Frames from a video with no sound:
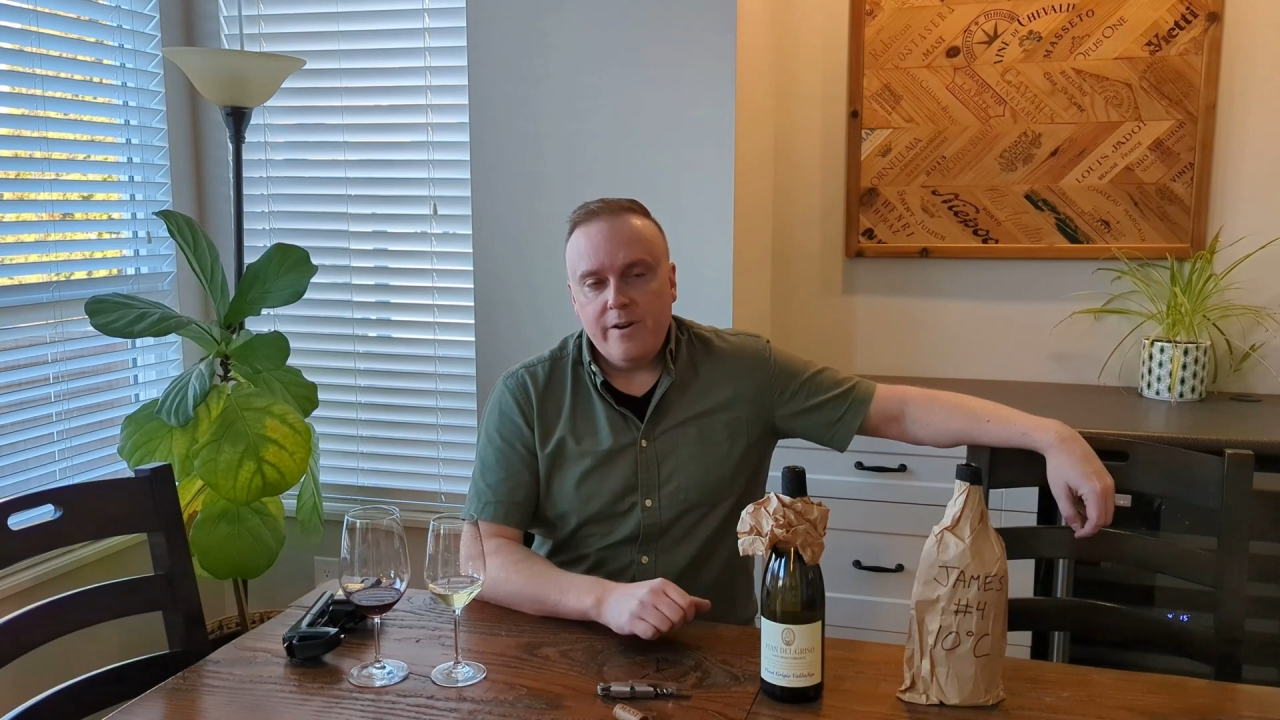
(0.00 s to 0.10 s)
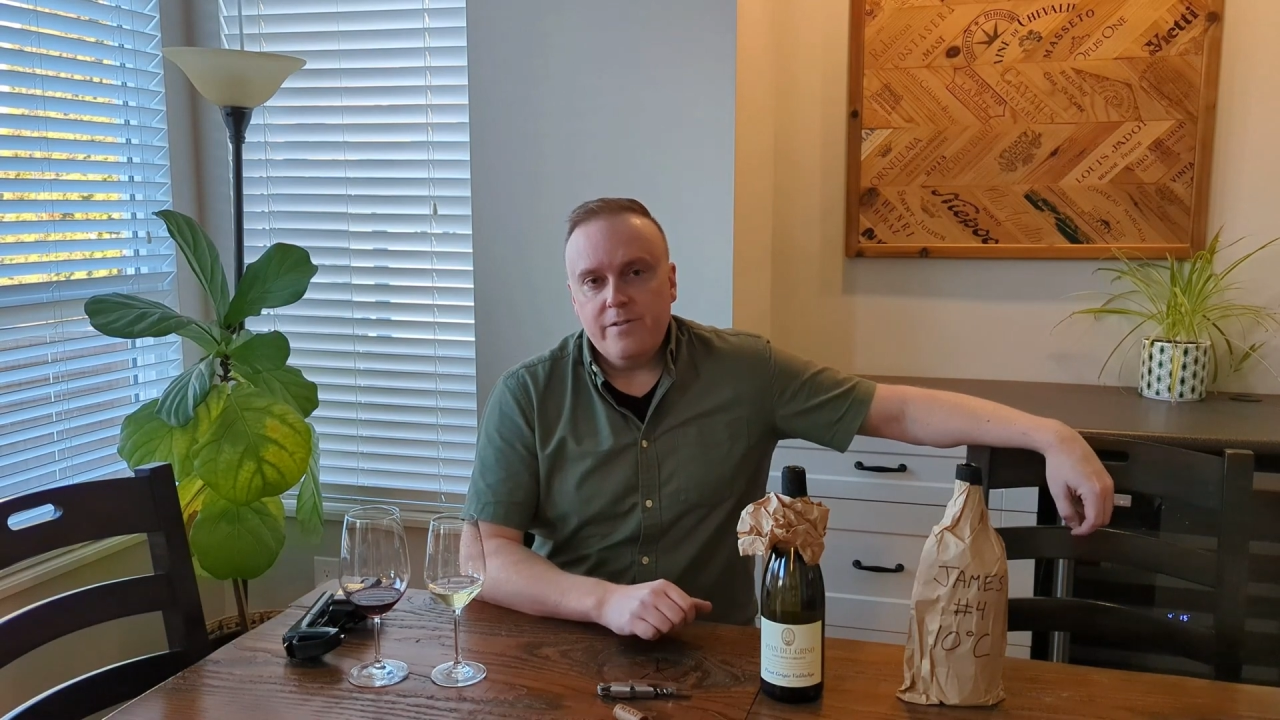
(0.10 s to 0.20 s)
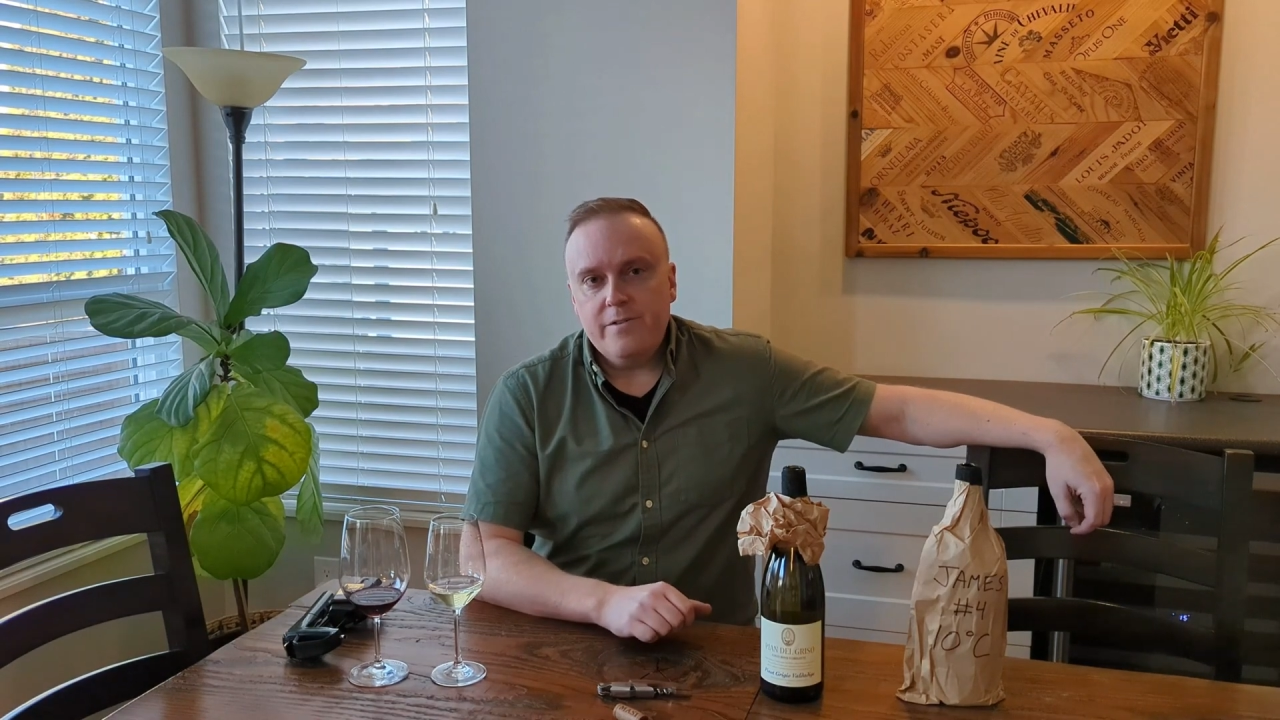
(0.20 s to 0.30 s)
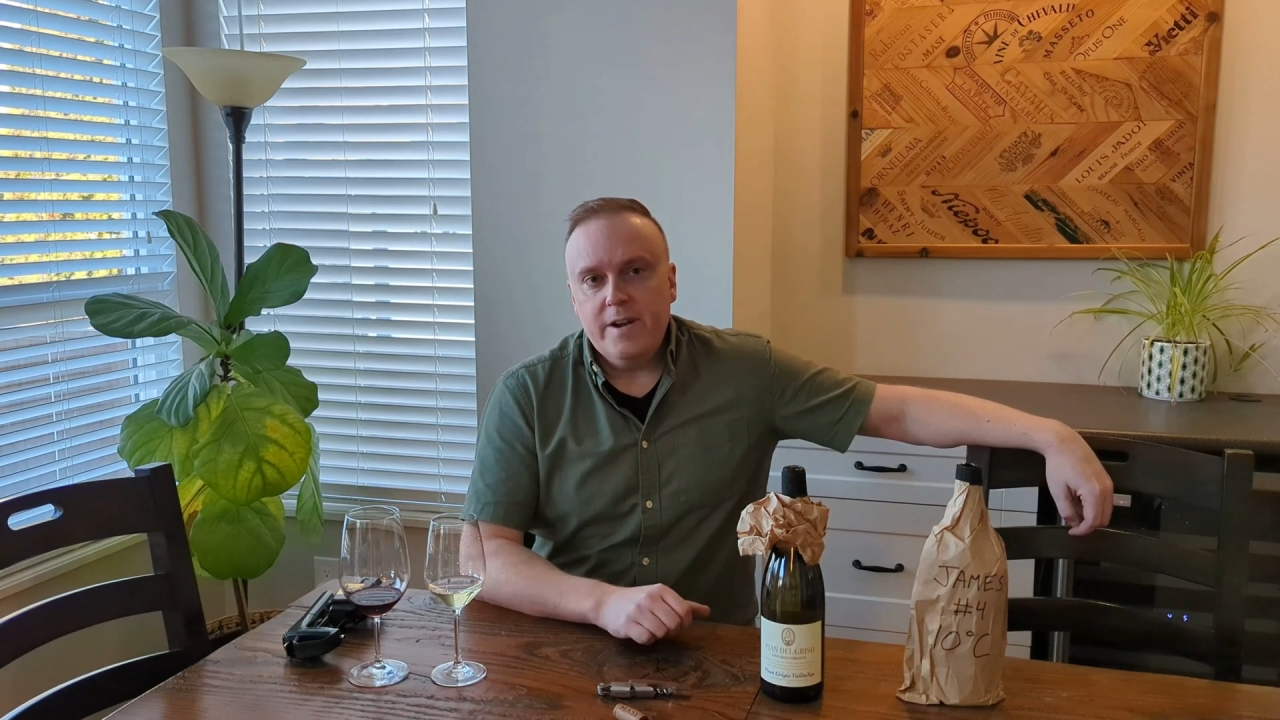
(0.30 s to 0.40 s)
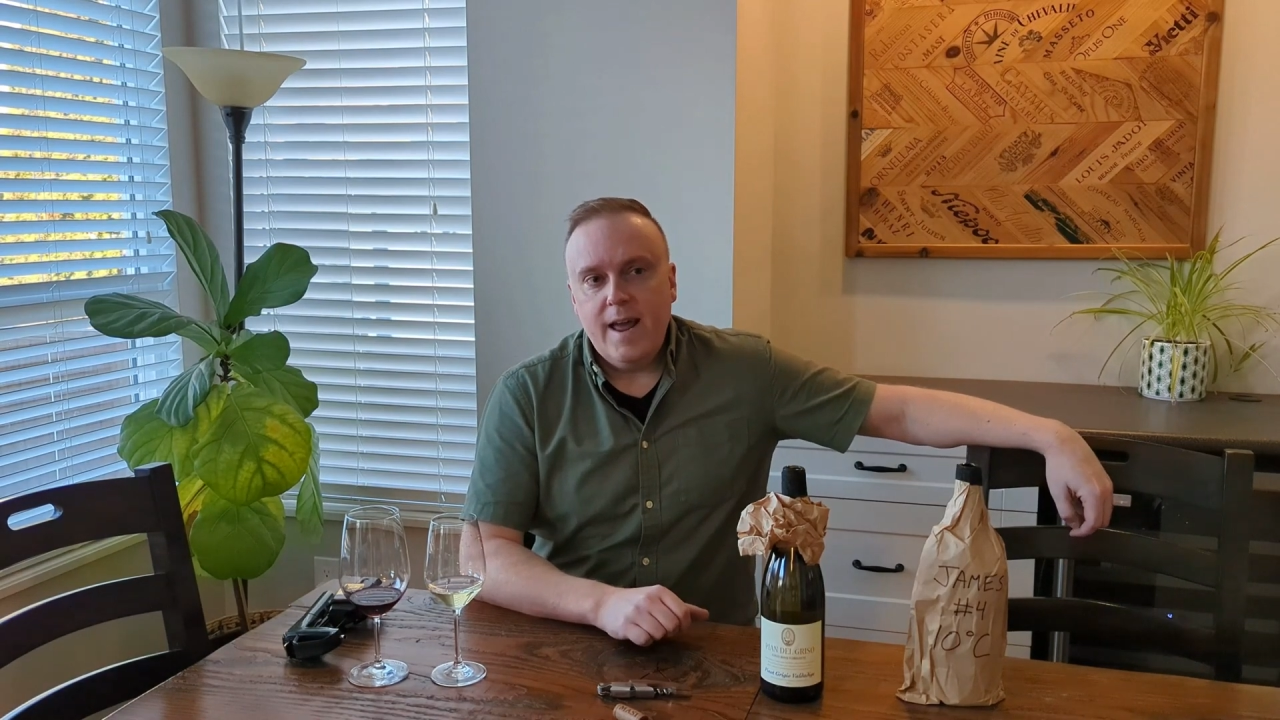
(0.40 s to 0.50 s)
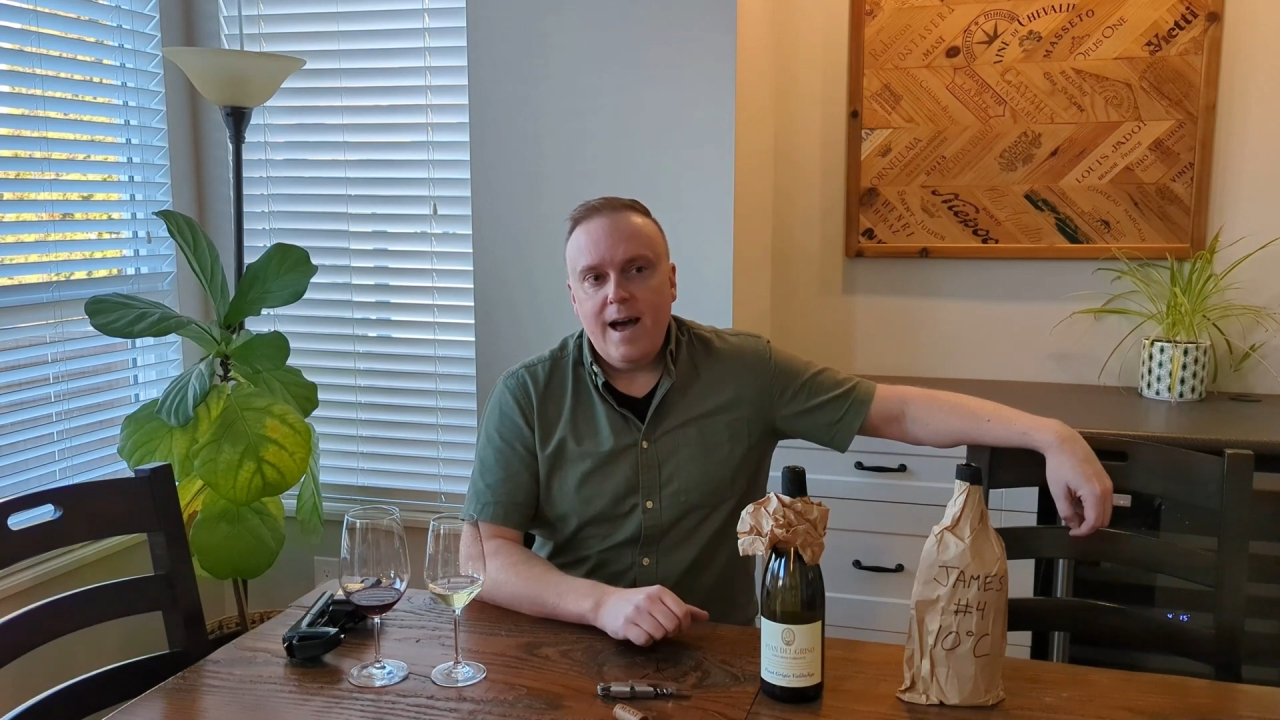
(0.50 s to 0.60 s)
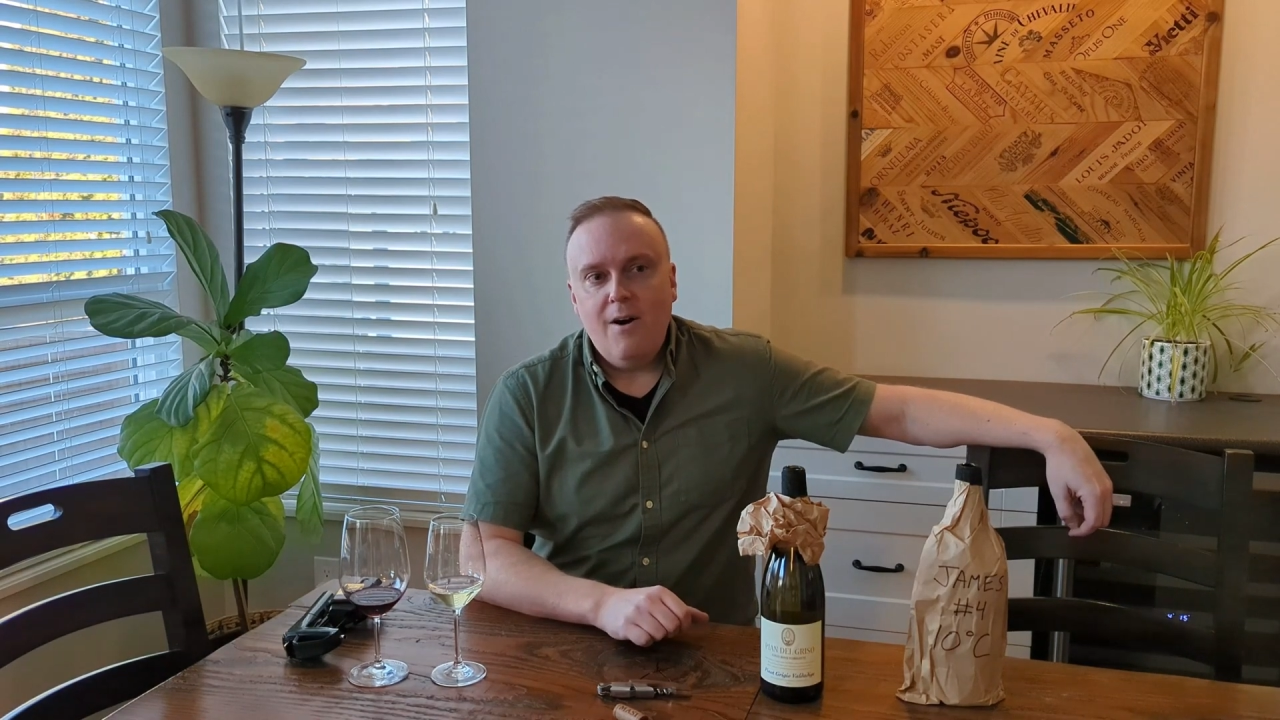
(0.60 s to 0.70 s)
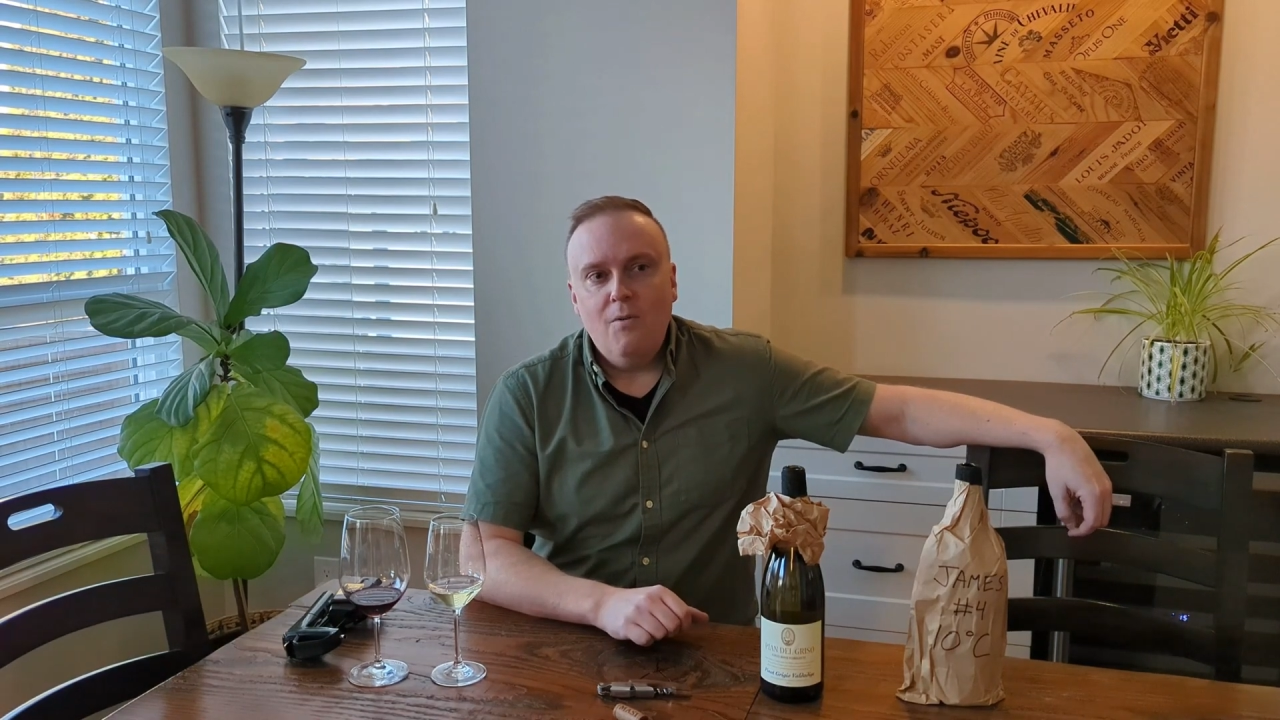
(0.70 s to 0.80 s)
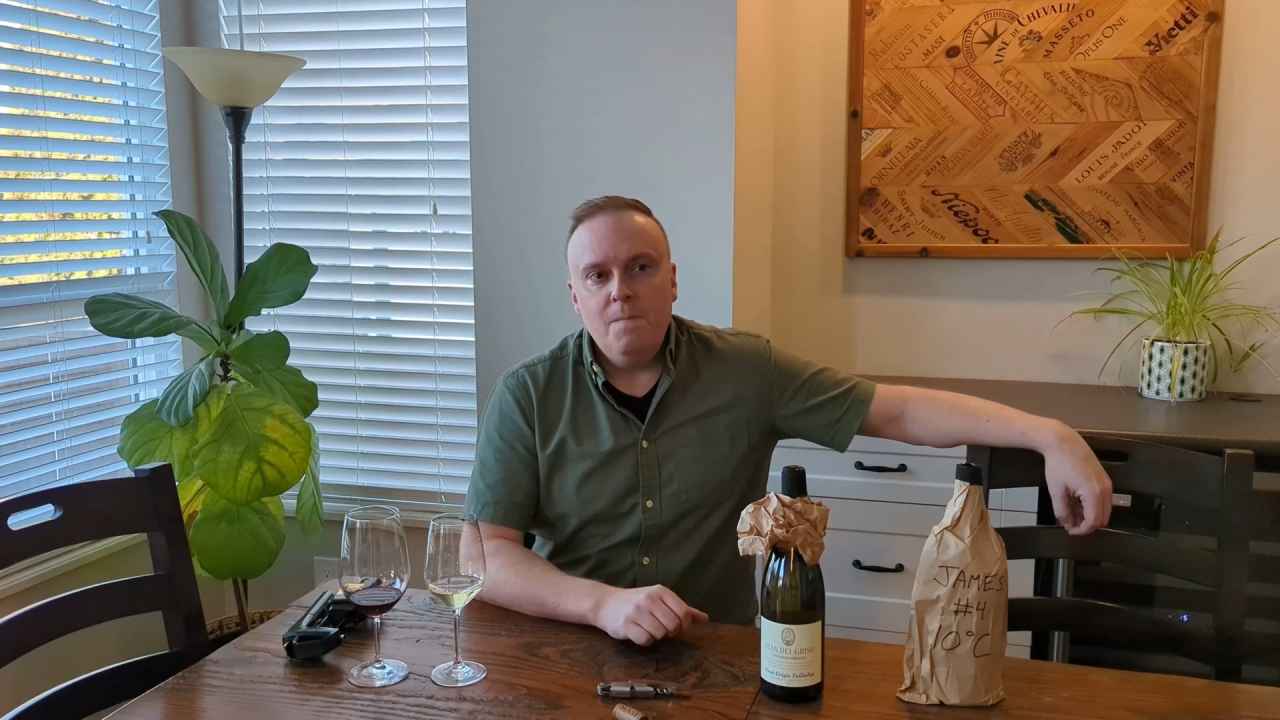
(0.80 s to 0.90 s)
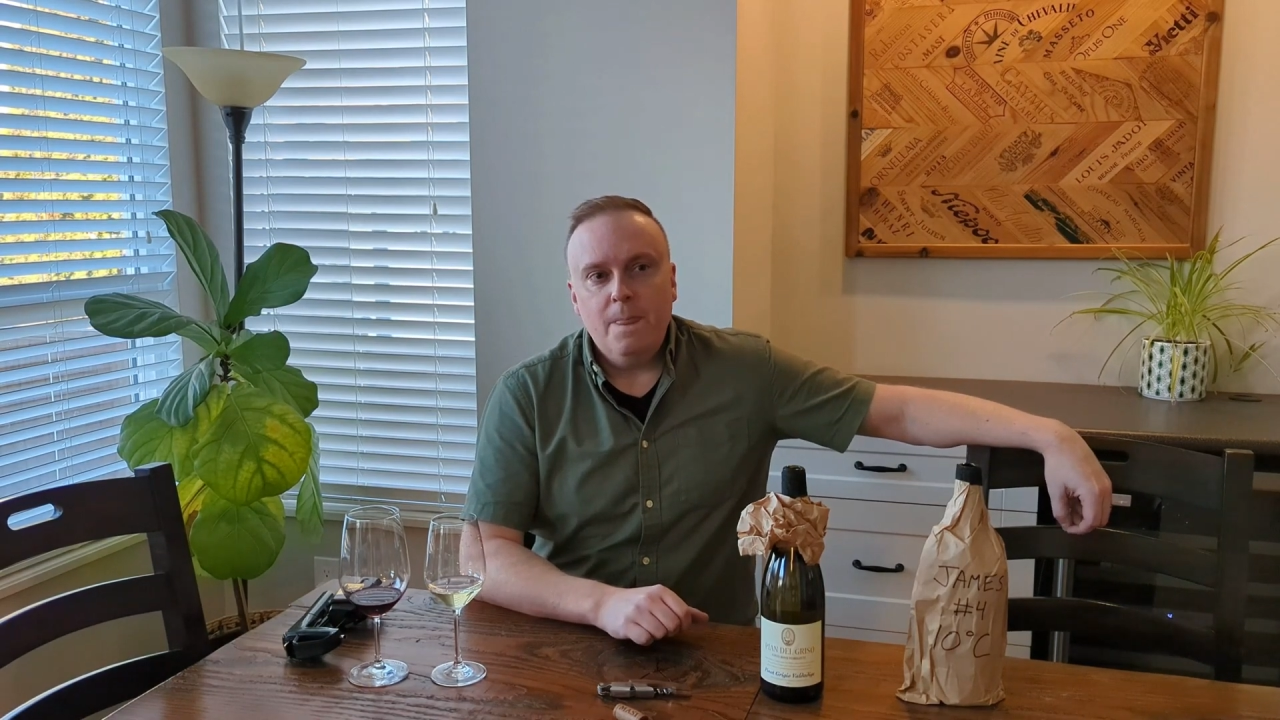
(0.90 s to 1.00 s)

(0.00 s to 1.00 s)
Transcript: they're in now